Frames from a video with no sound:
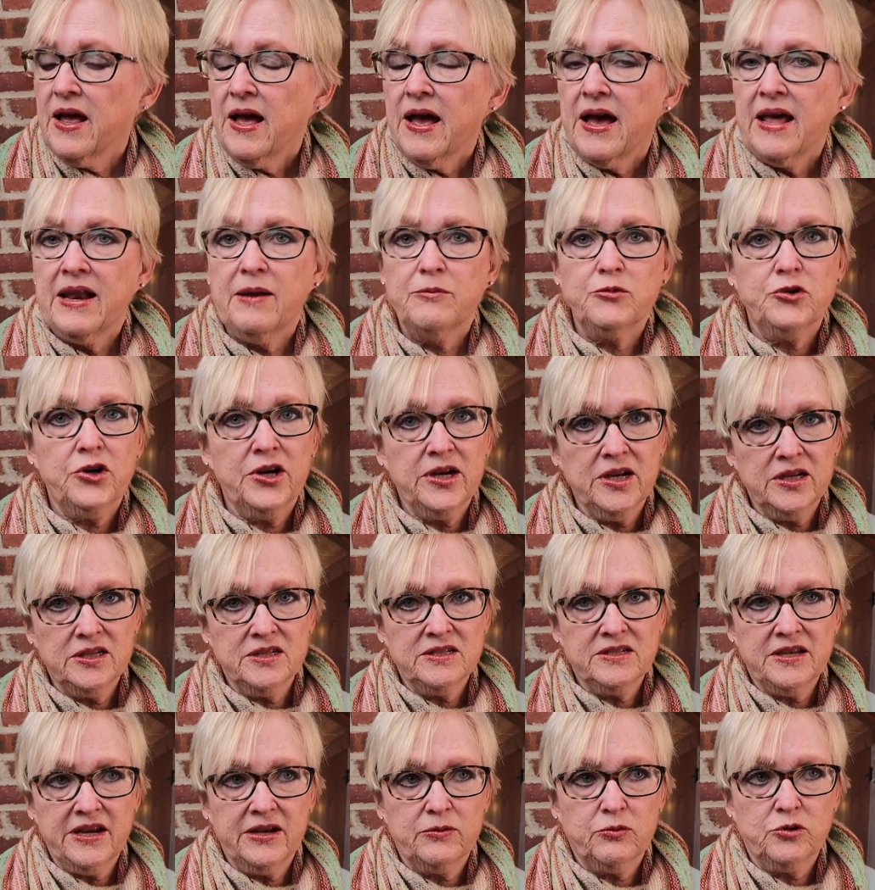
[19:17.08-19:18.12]
and I'm trying to
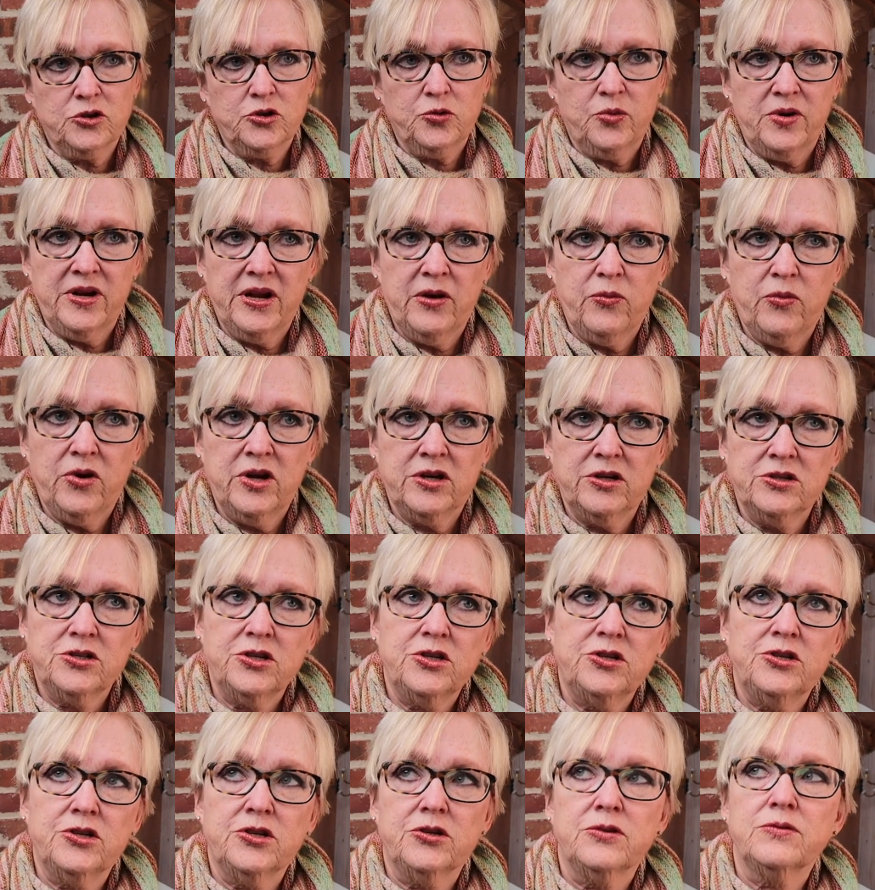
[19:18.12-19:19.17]
decide which one I wanted to
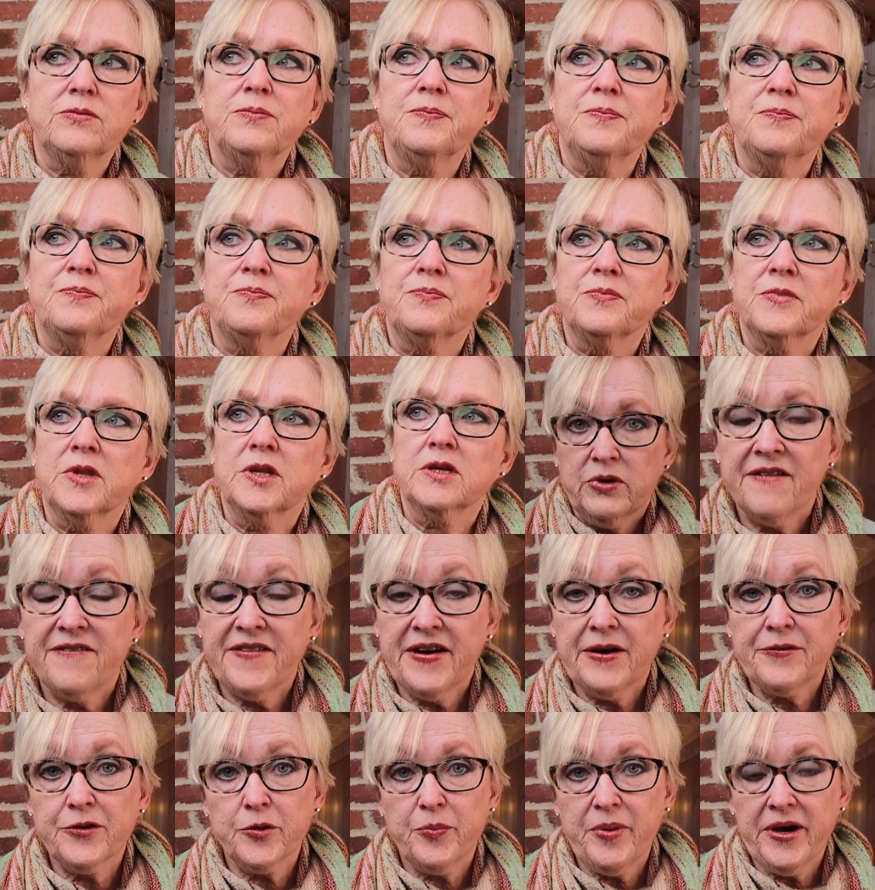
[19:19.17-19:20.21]
do. I
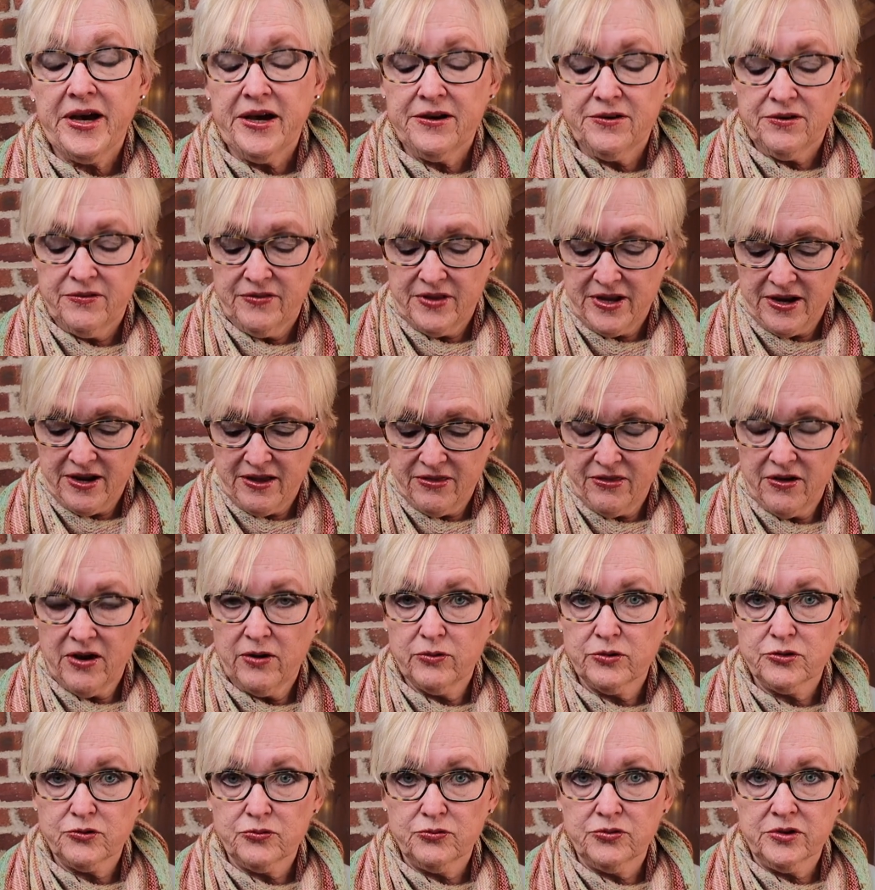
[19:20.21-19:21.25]
found a pattern that I thought
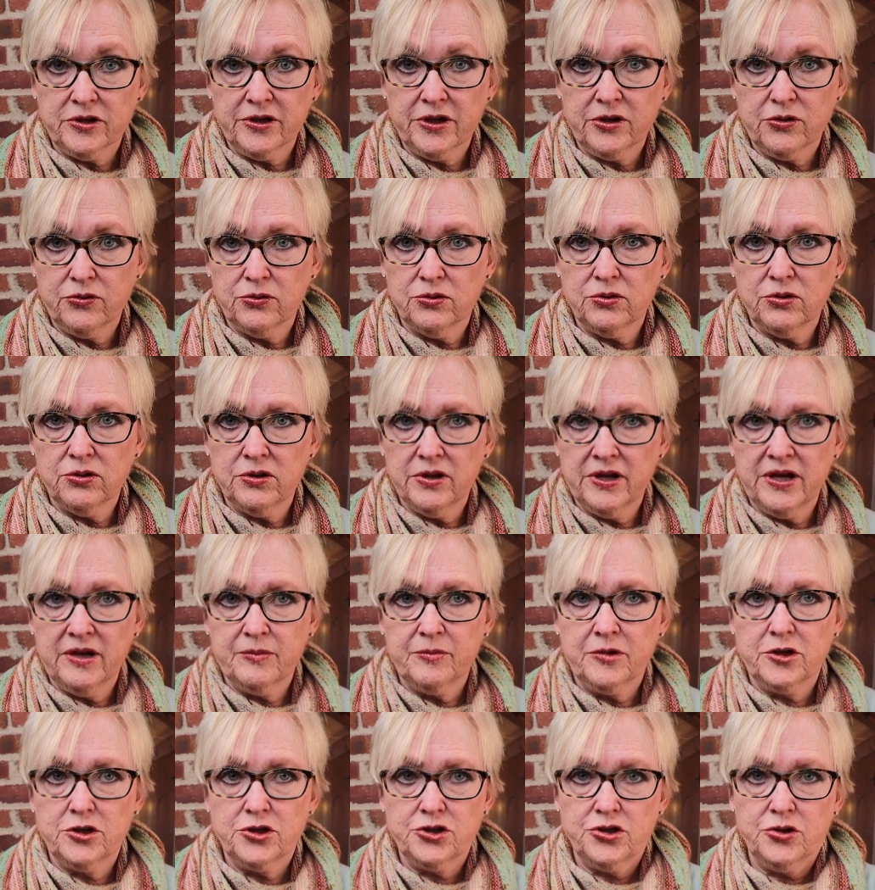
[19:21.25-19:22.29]
was really cool, and I'm
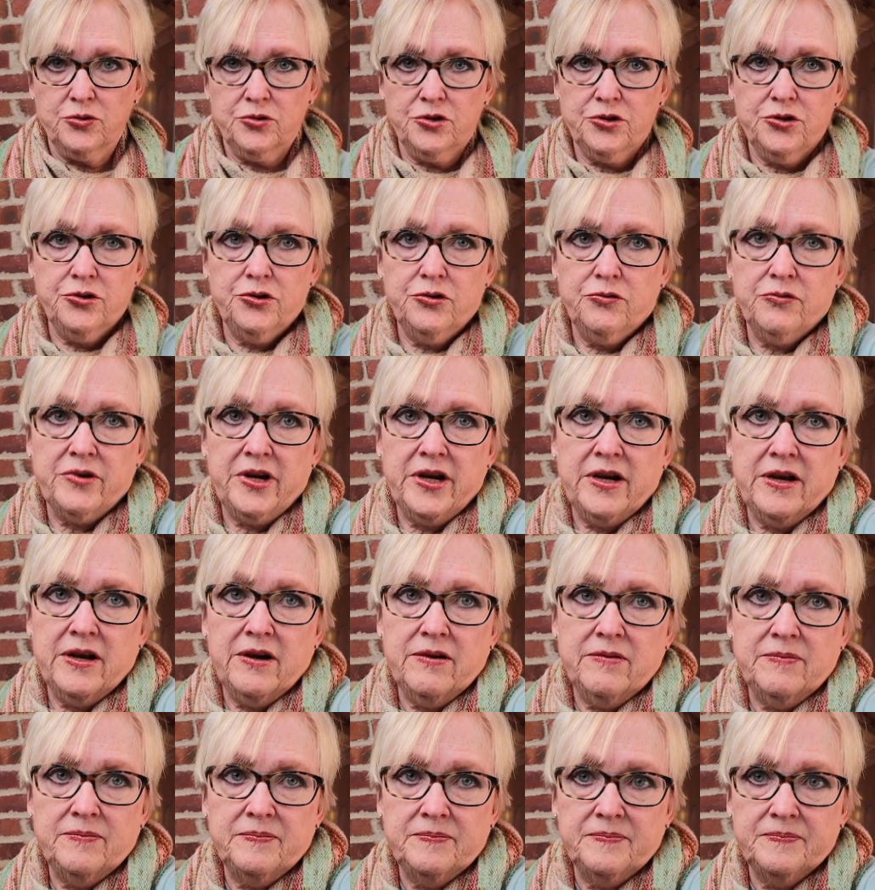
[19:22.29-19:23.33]
going to show it to you right now.